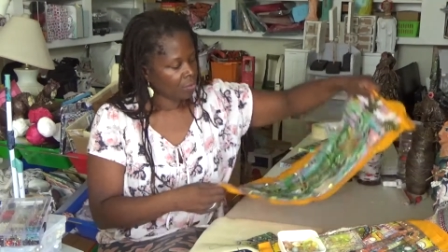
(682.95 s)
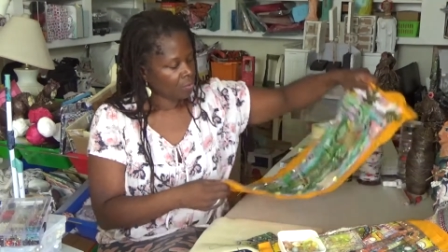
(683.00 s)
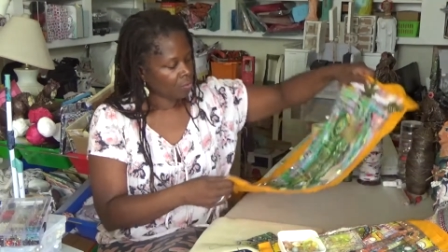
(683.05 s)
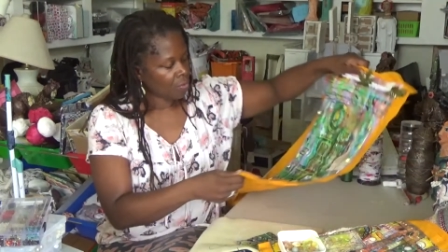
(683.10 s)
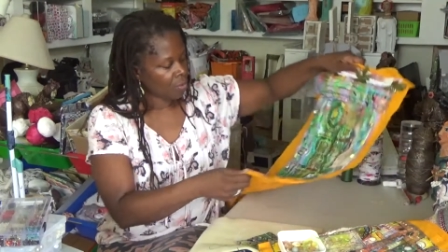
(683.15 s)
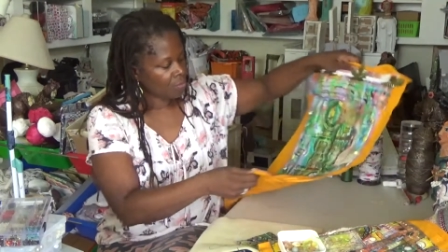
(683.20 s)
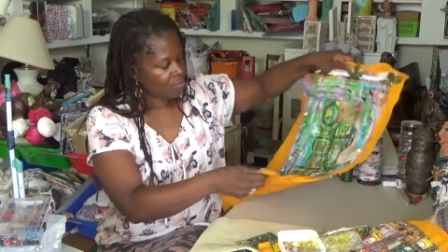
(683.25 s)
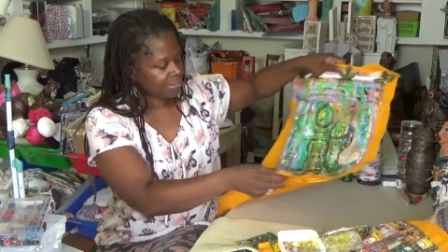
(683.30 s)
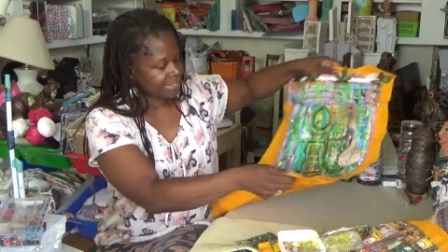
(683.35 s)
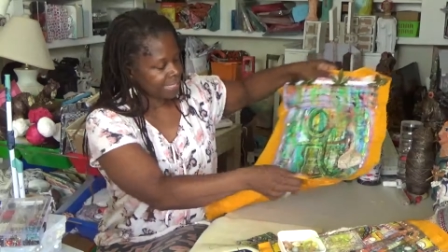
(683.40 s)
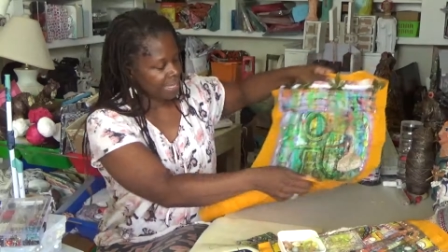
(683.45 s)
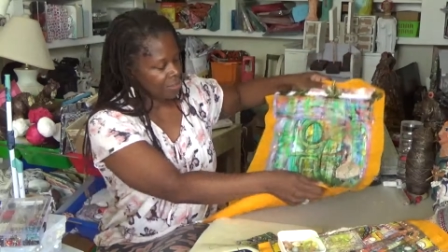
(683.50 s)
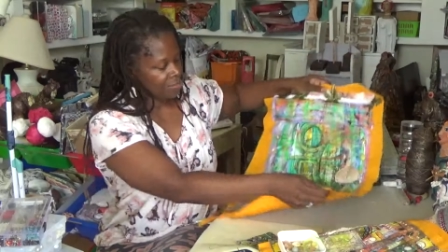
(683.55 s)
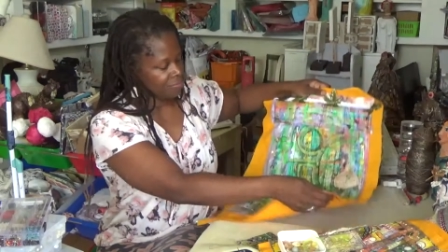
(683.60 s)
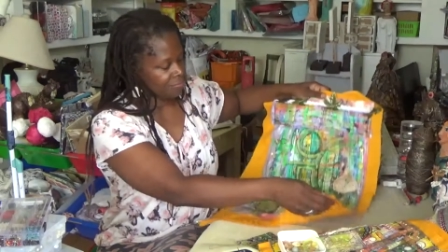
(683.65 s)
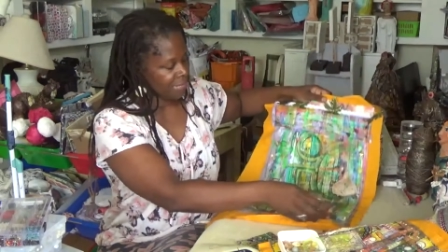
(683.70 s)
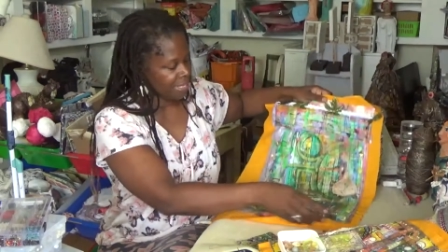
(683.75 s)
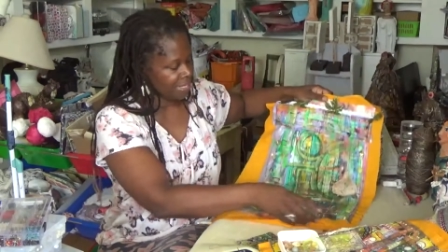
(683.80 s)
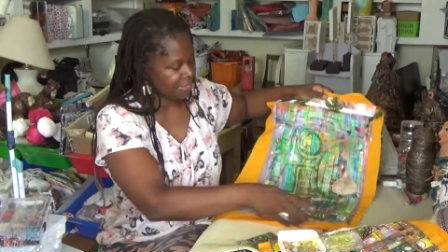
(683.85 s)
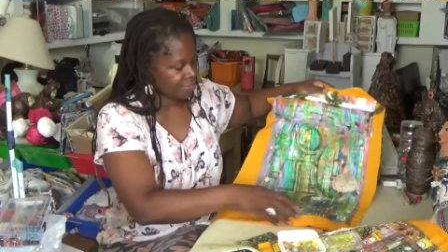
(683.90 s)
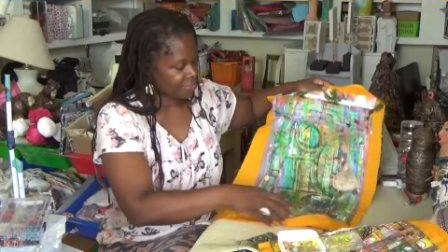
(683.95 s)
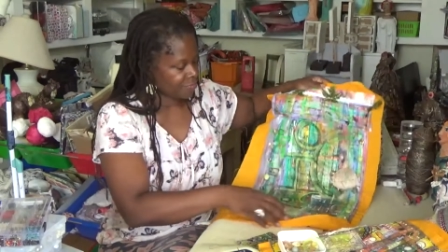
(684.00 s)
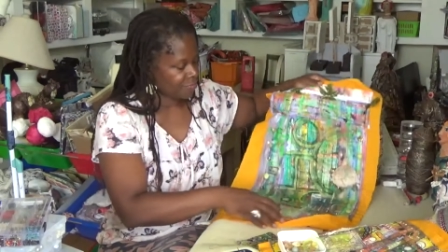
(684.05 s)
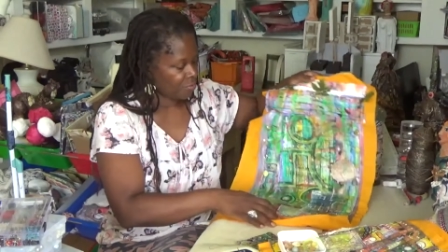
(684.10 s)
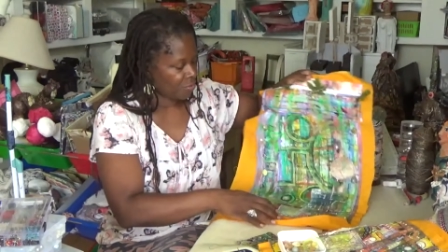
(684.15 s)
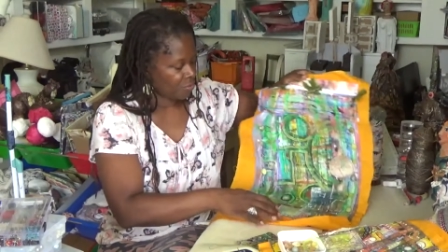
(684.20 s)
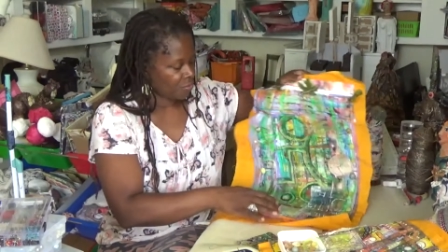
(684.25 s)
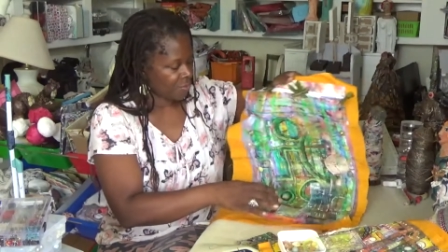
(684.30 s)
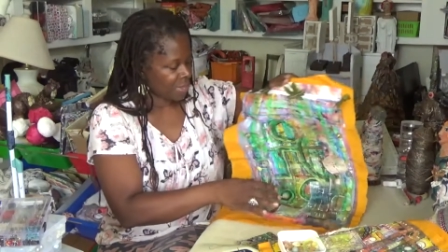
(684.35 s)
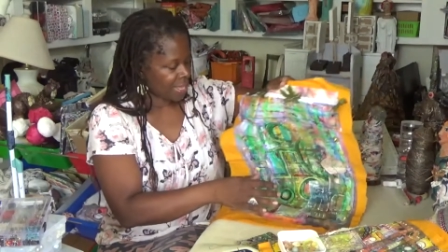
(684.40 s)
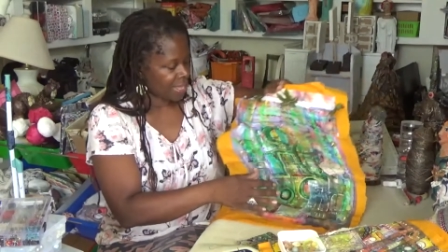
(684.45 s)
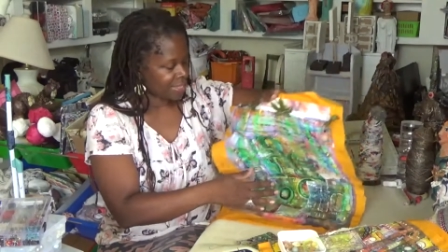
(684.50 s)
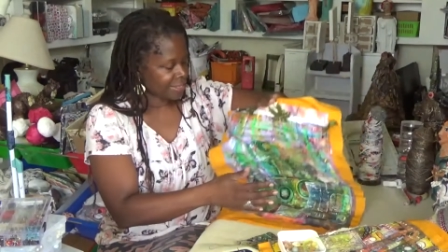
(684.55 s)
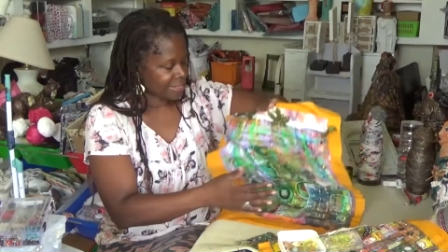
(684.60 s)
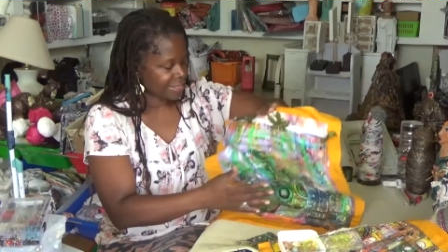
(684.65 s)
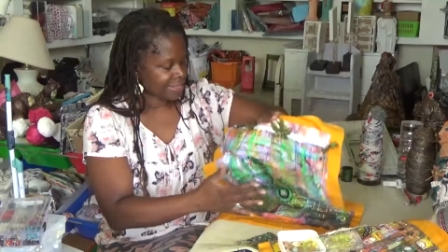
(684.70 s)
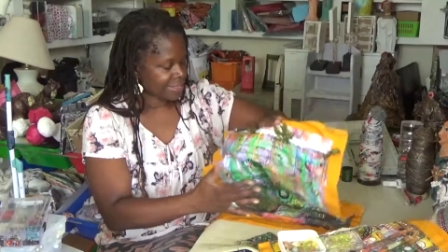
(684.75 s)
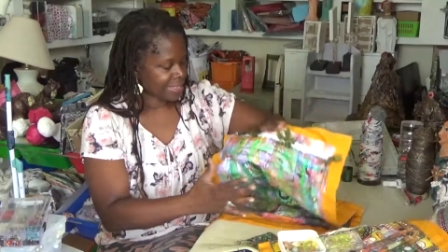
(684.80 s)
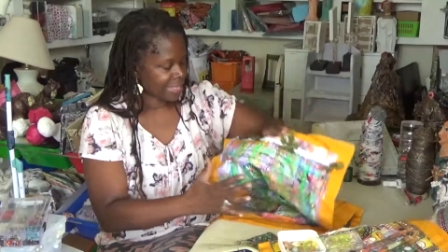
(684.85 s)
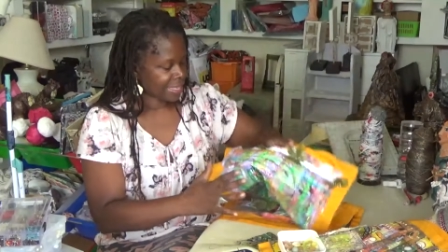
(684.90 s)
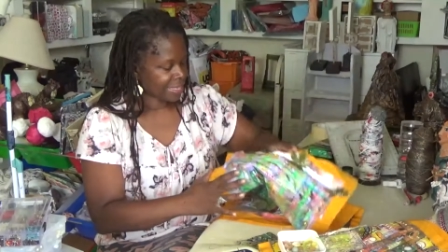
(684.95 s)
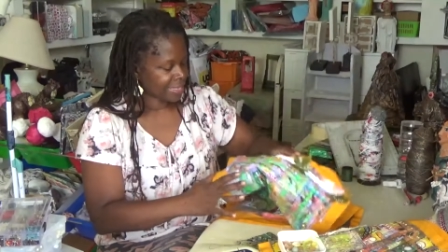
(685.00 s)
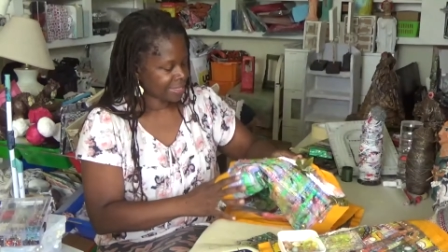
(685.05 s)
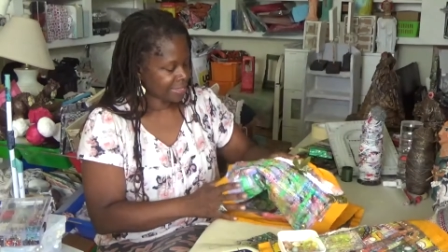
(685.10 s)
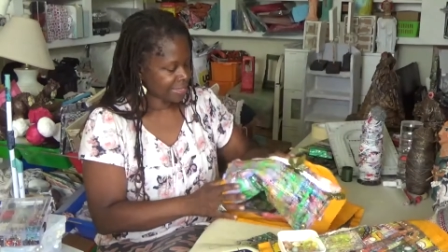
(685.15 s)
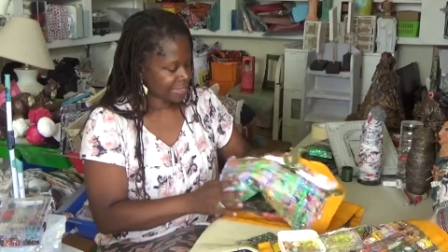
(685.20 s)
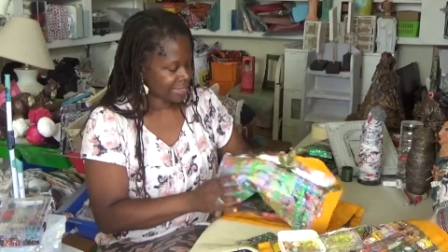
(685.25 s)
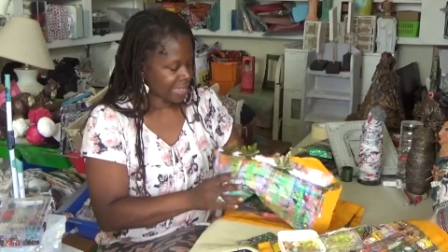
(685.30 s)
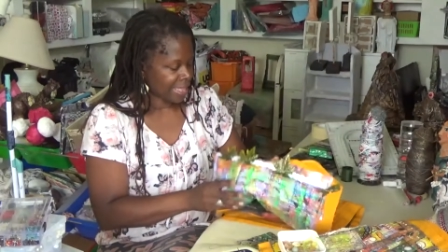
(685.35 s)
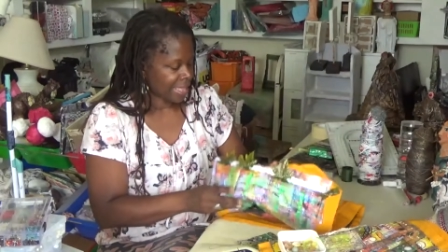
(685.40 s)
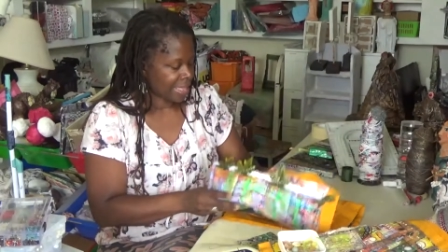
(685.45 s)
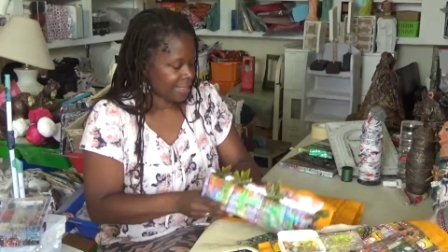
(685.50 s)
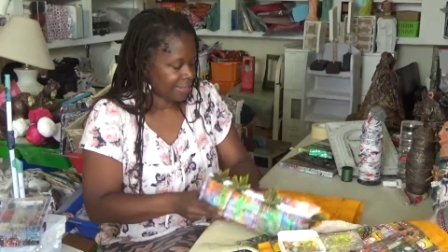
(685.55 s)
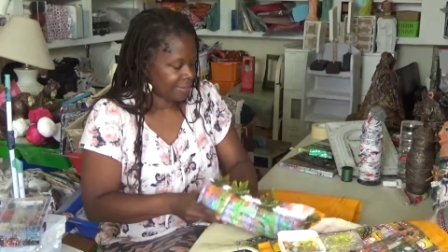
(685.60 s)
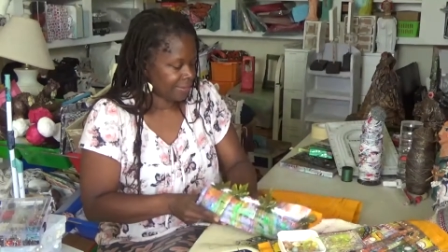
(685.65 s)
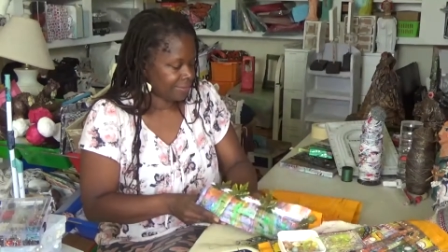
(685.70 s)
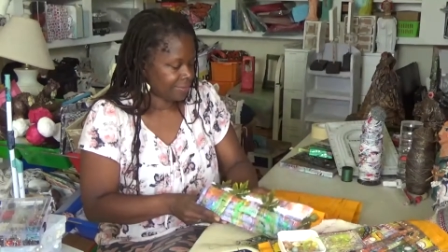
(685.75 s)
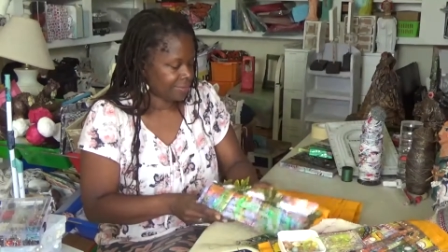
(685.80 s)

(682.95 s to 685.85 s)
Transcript: what would help me is to put away the things that